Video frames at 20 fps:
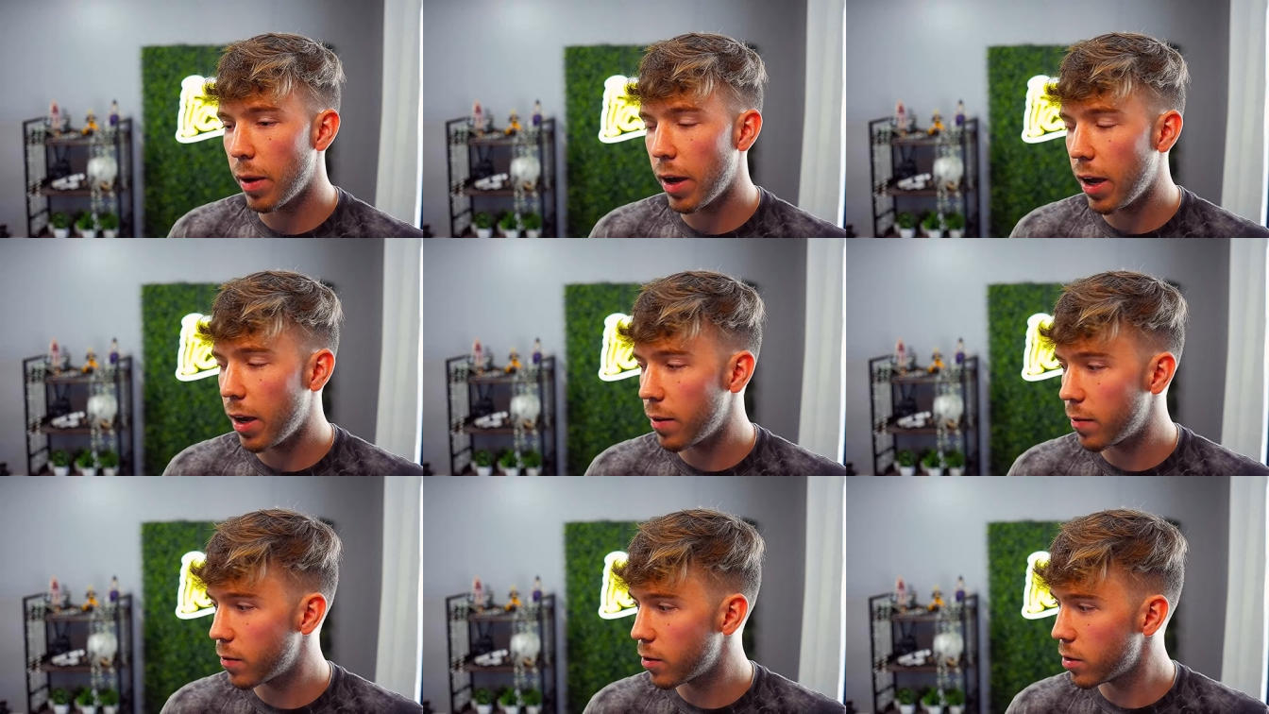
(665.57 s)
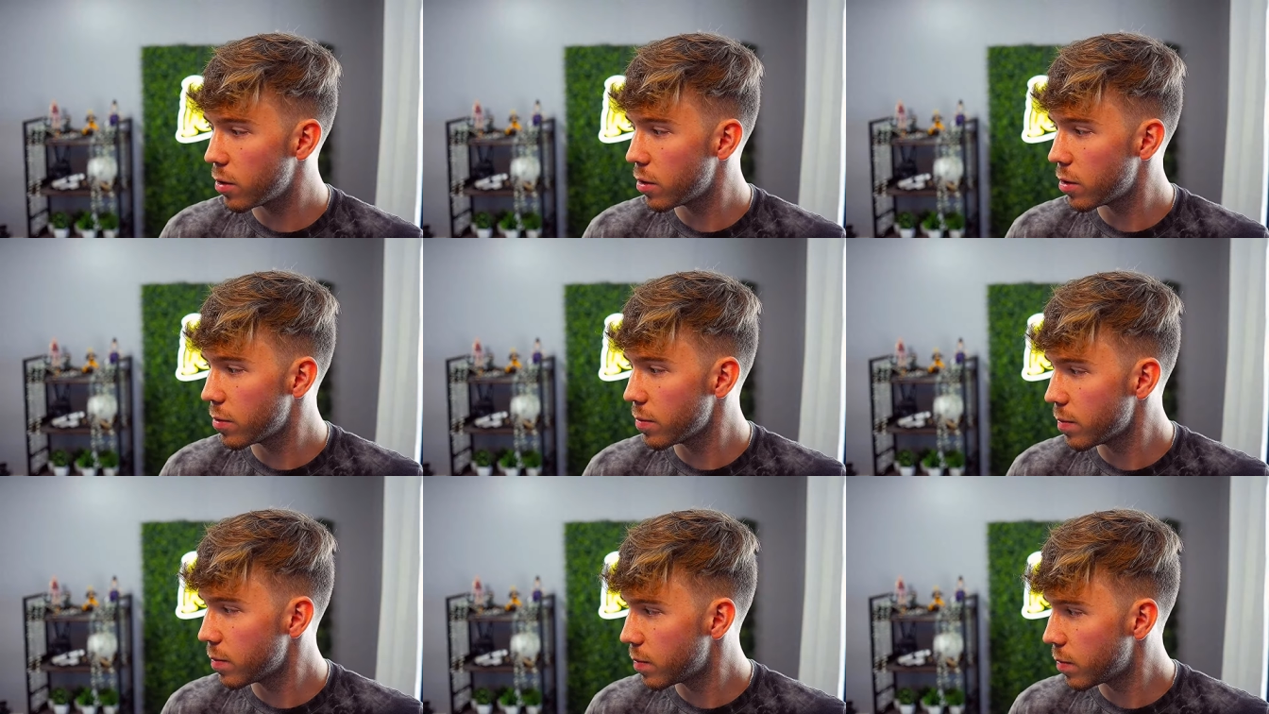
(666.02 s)
bad
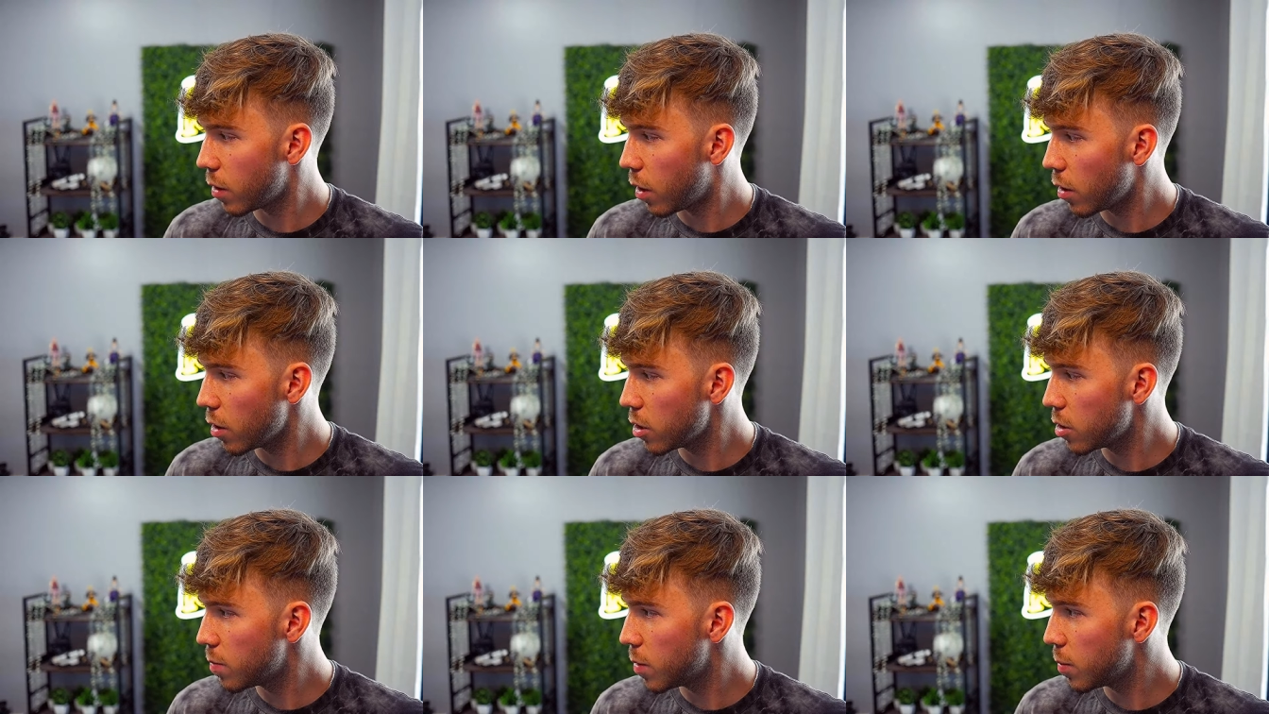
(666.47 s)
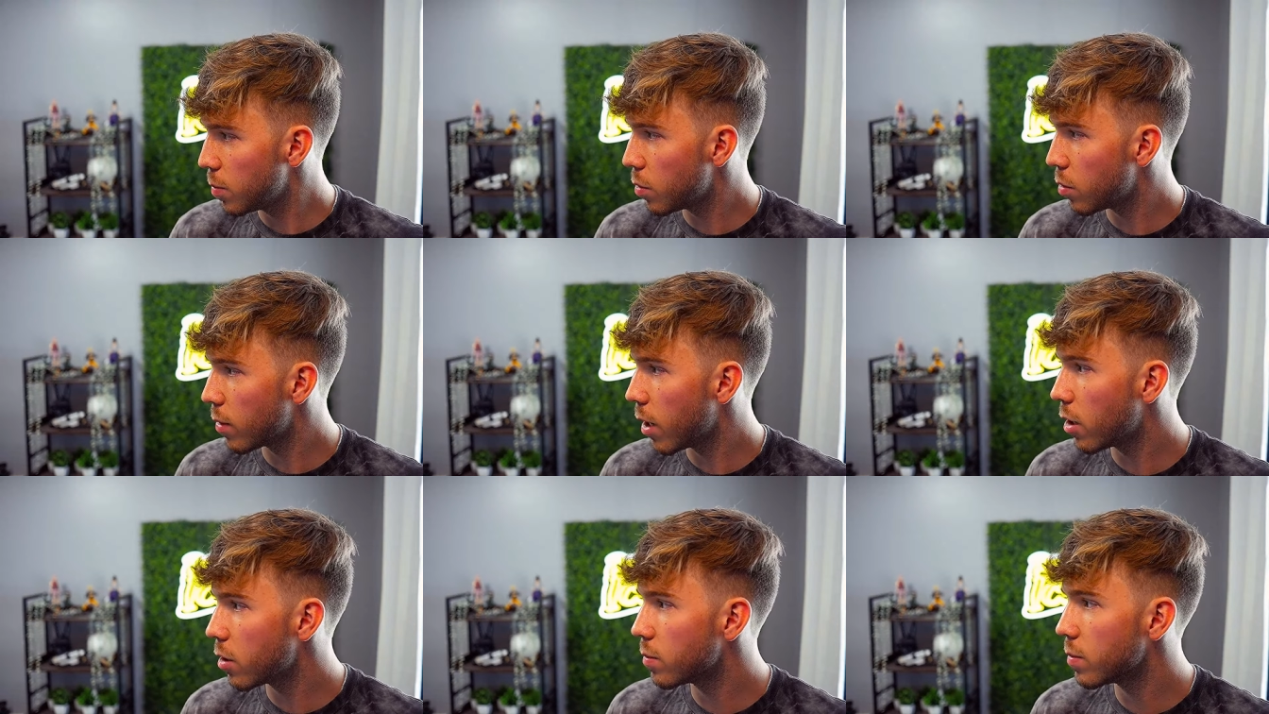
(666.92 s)
for all these
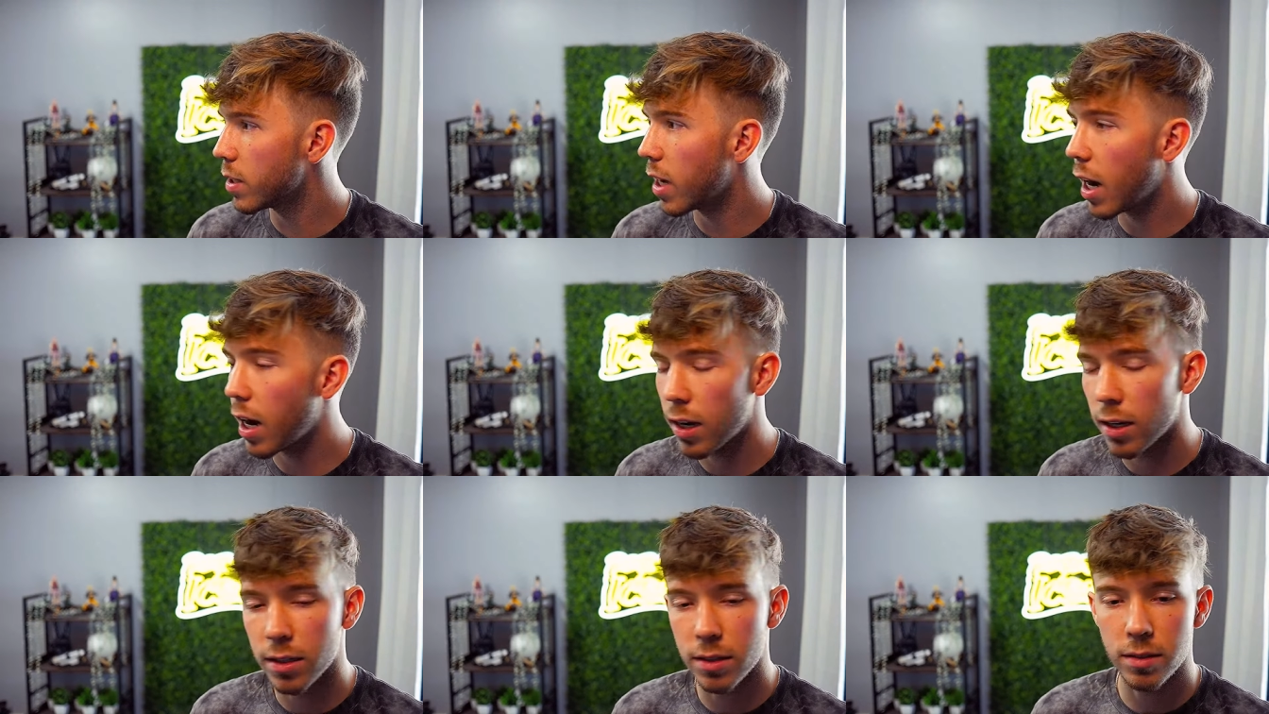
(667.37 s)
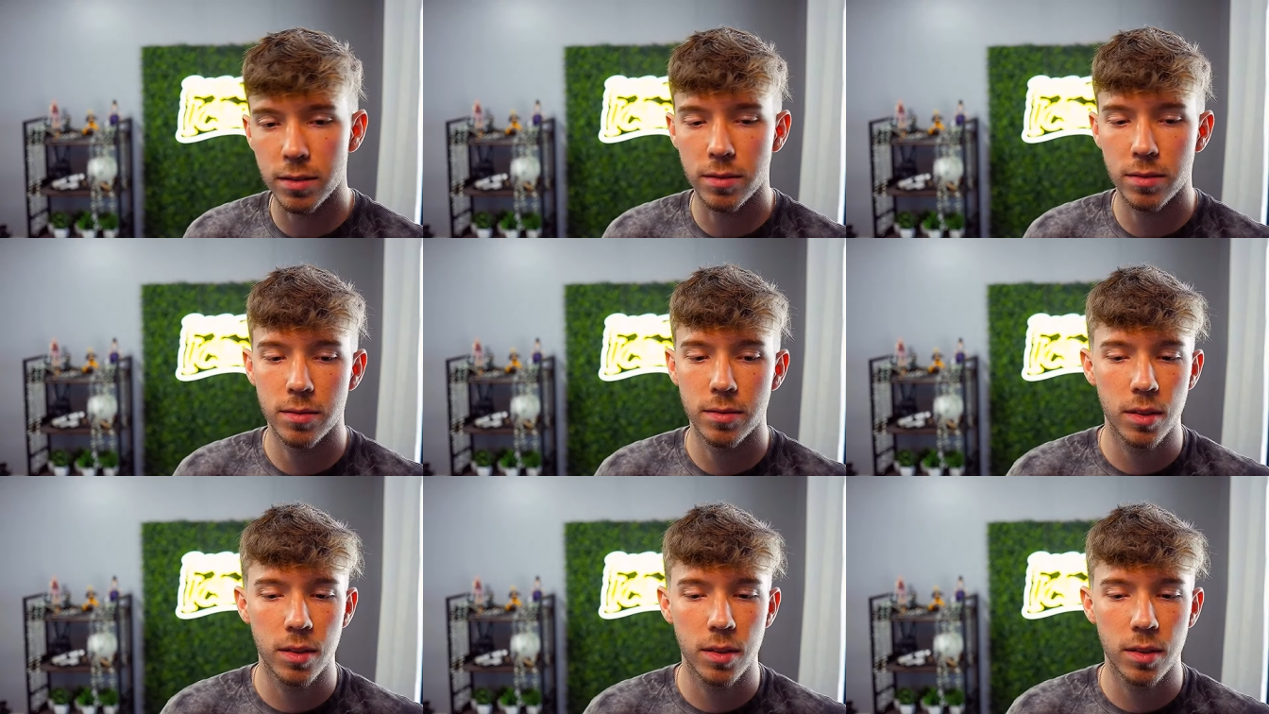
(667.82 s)
people around him dying